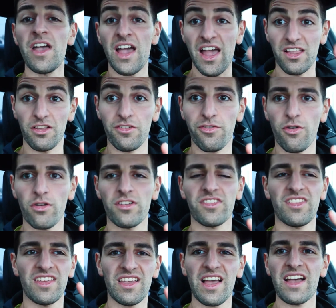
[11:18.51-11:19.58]
I look forward to
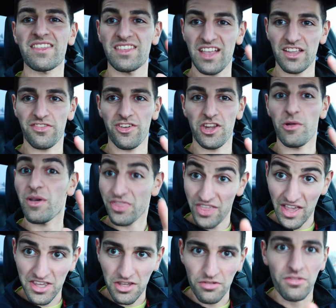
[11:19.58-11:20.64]
seeing you guys in the next video. And
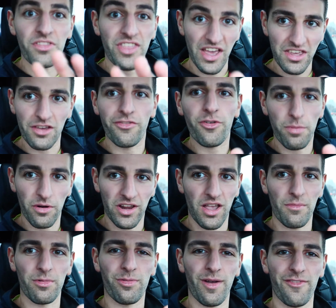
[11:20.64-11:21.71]
thank you for putting
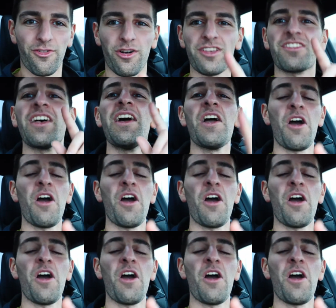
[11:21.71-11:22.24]
up with my voice.